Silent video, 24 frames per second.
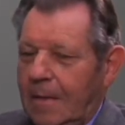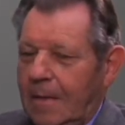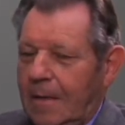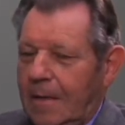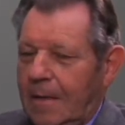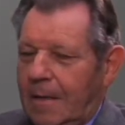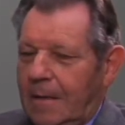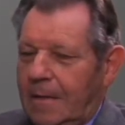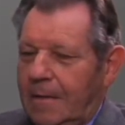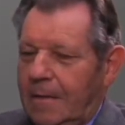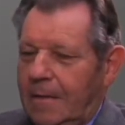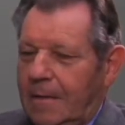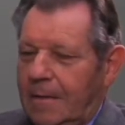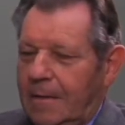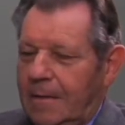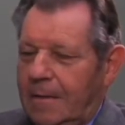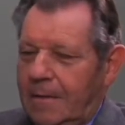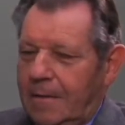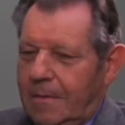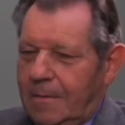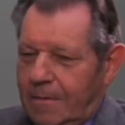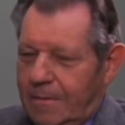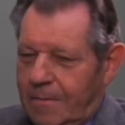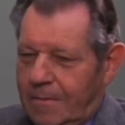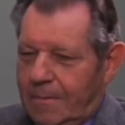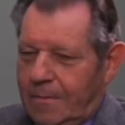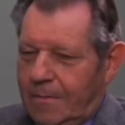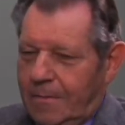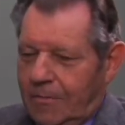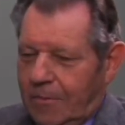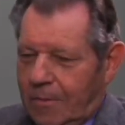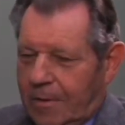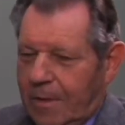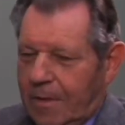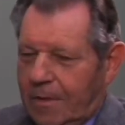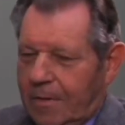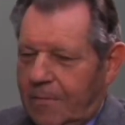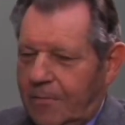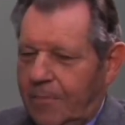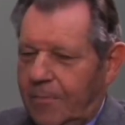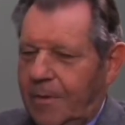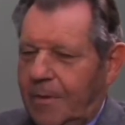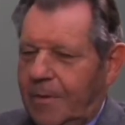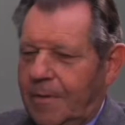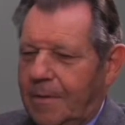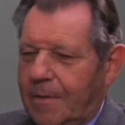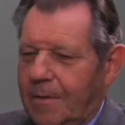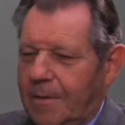And together
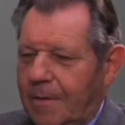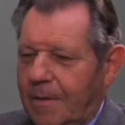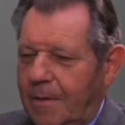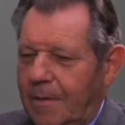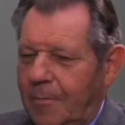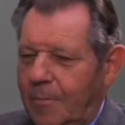with